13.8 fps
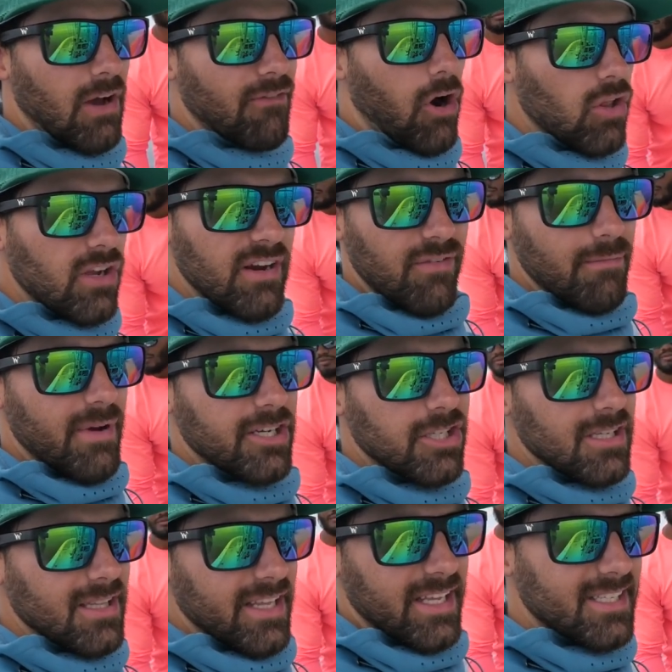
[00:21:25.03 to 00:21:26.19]
I have all their
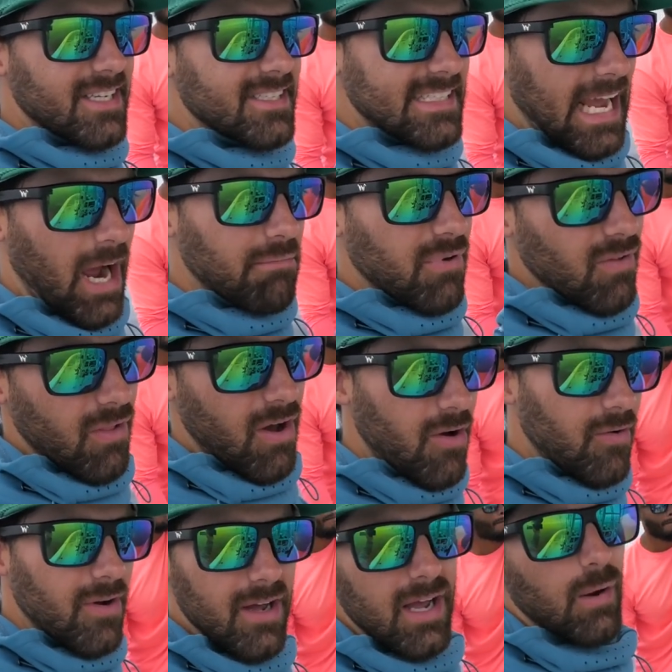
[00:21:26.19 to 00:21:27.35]
information linked down
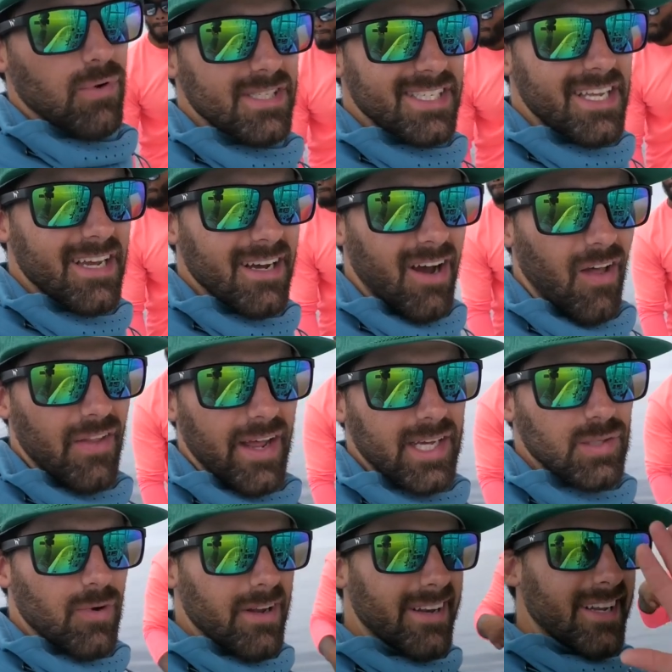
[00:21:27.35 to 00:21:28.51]
below, and we'll see you on the next one.